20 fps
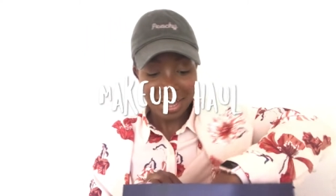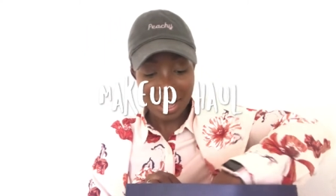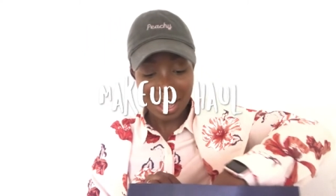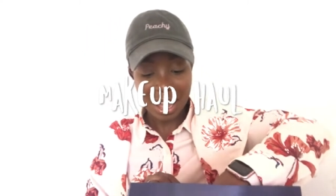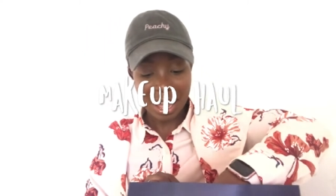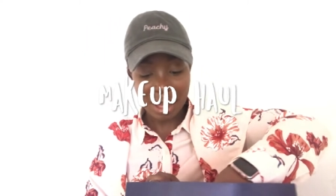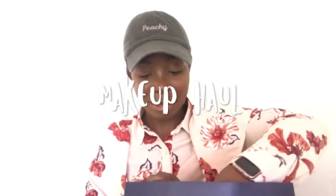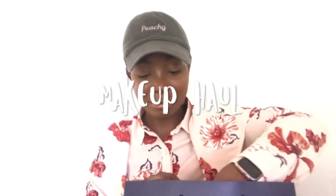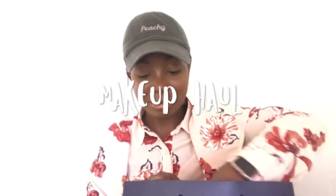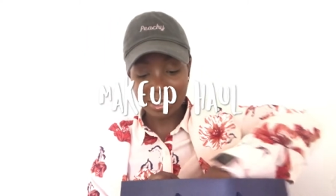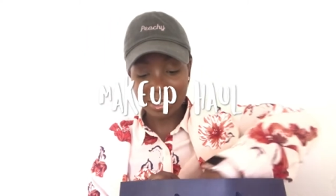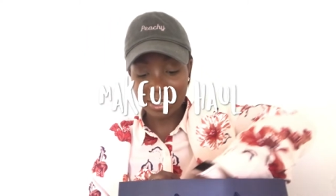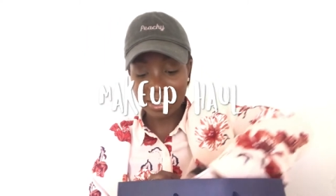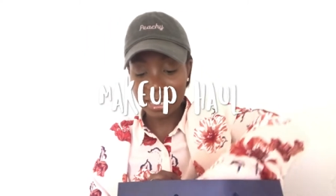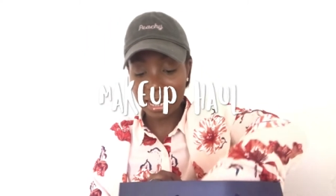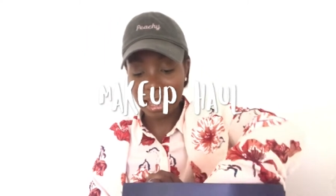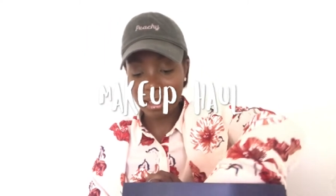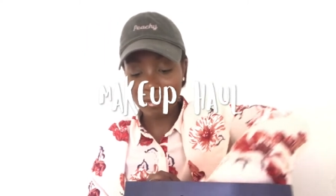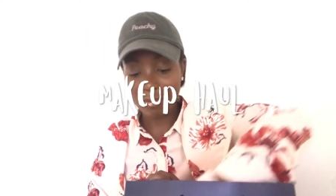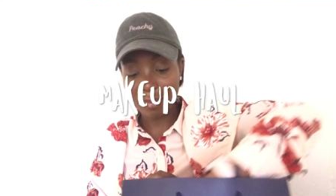Um,
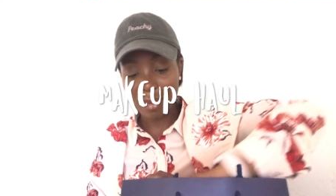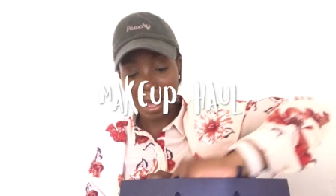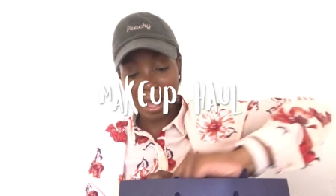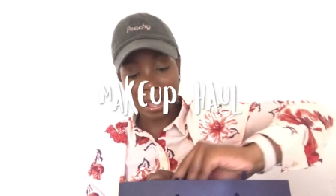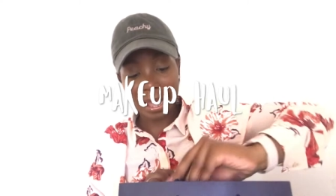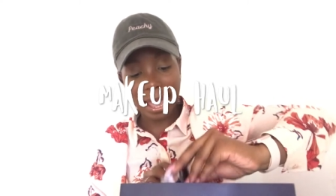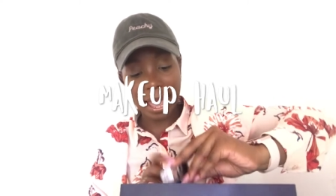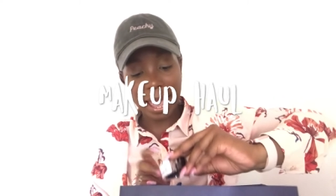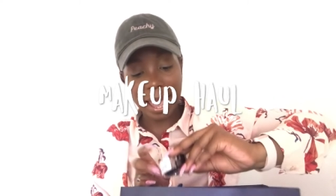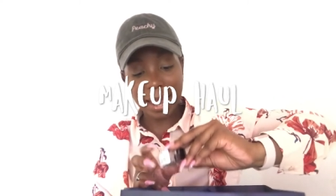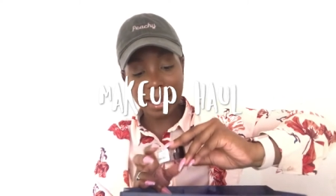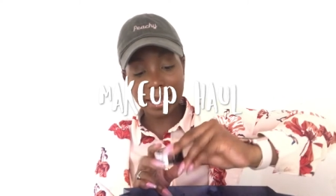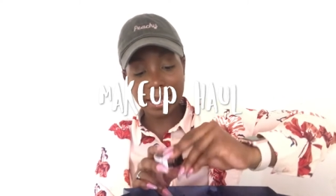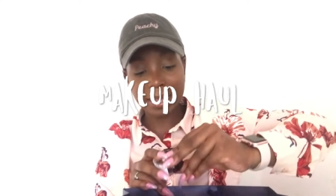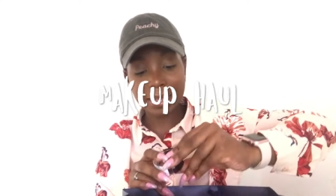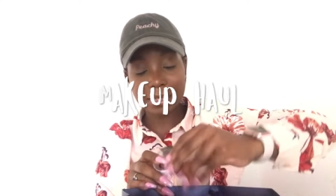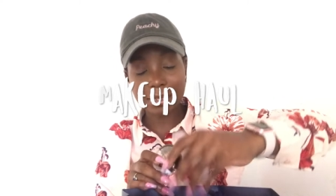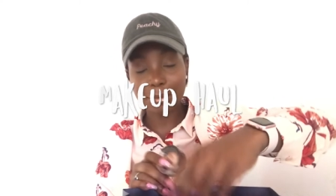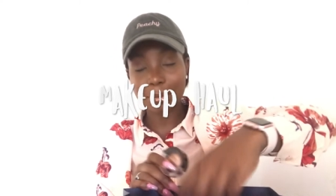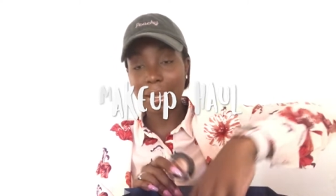Stush Life back at
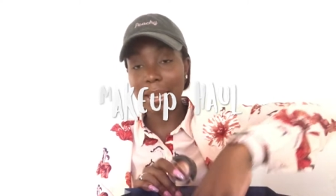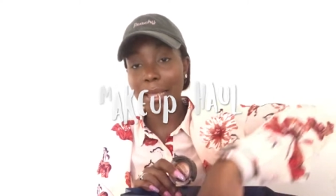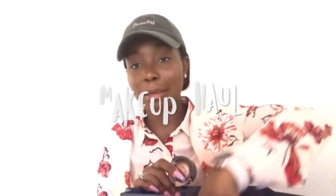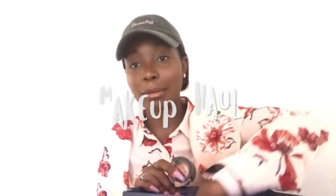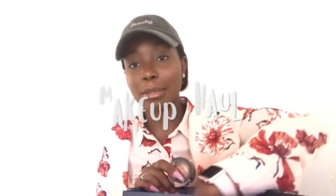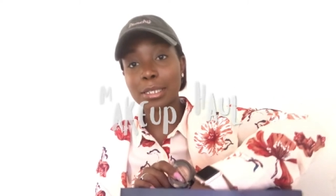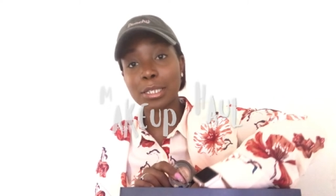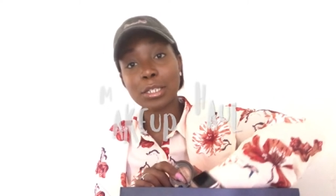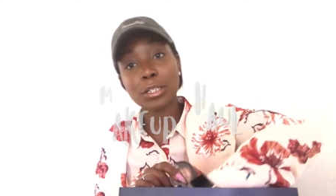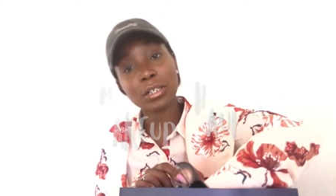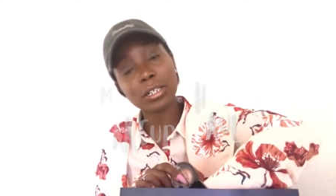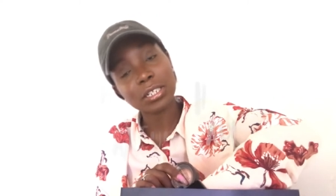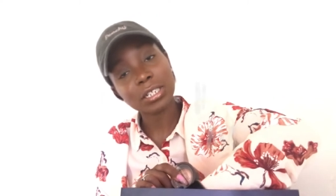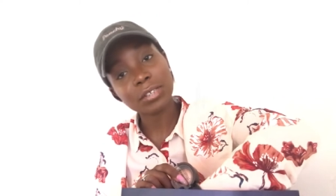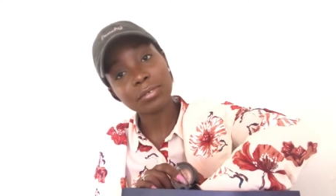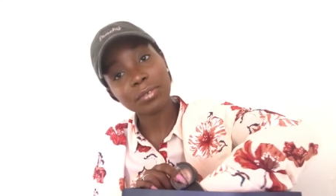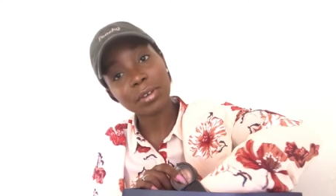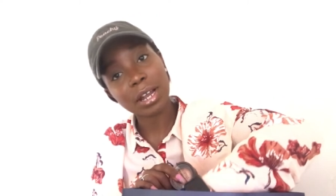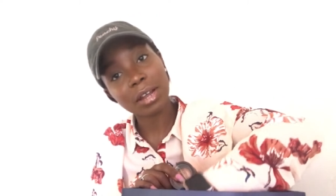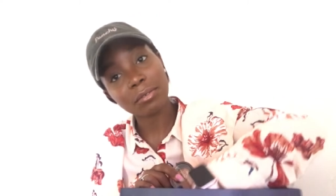it. My name is
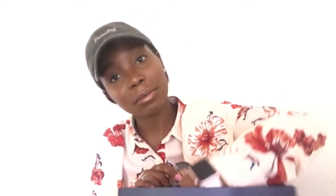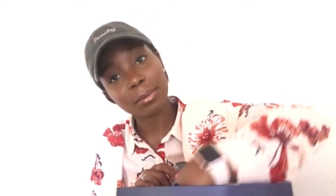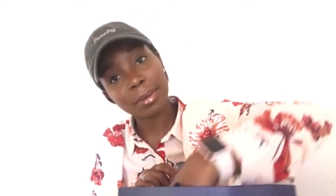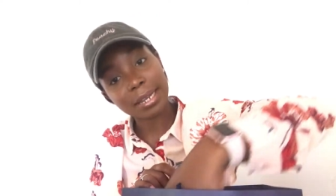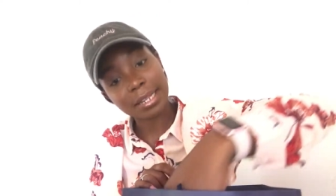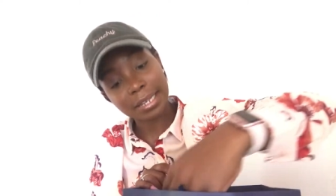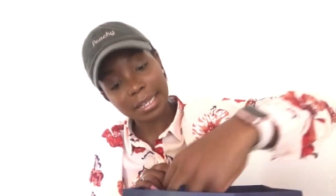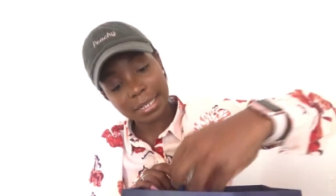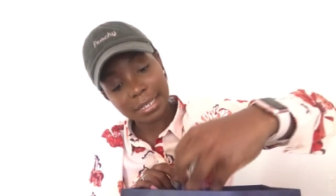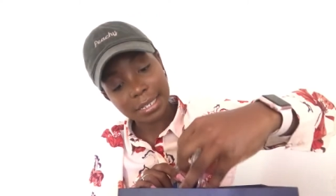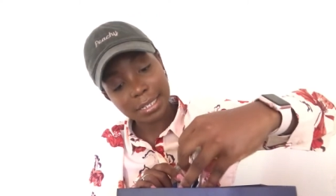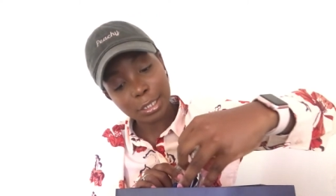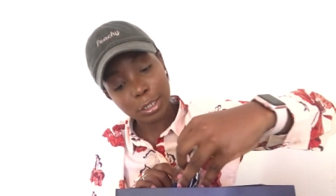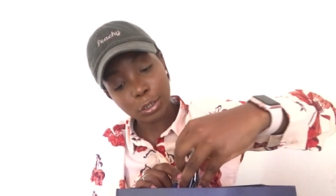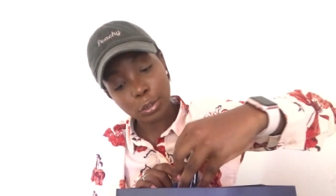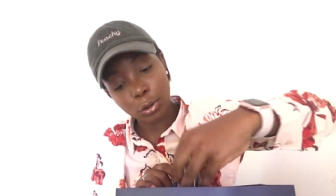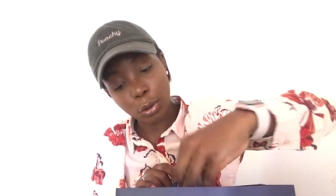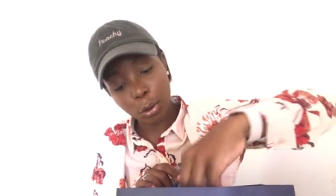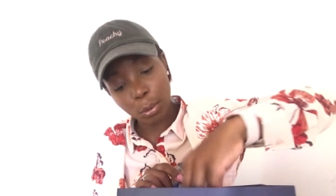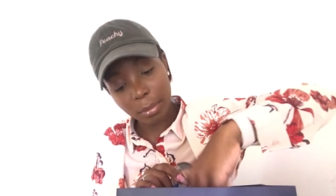Stushy for everybody that
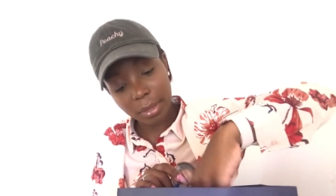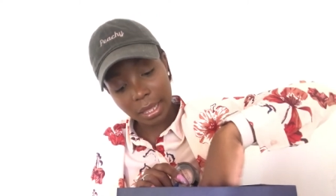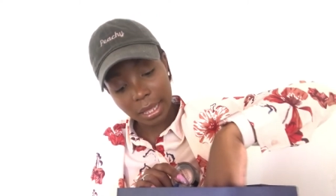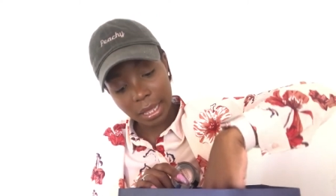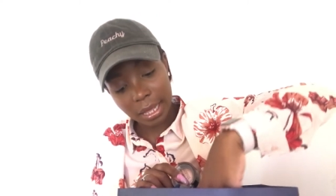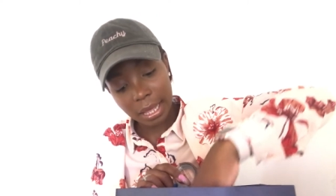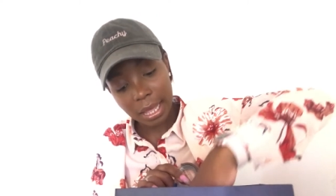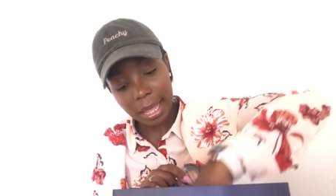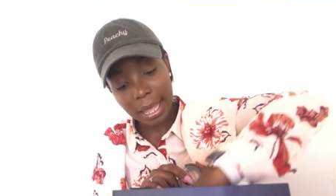doesn't know me.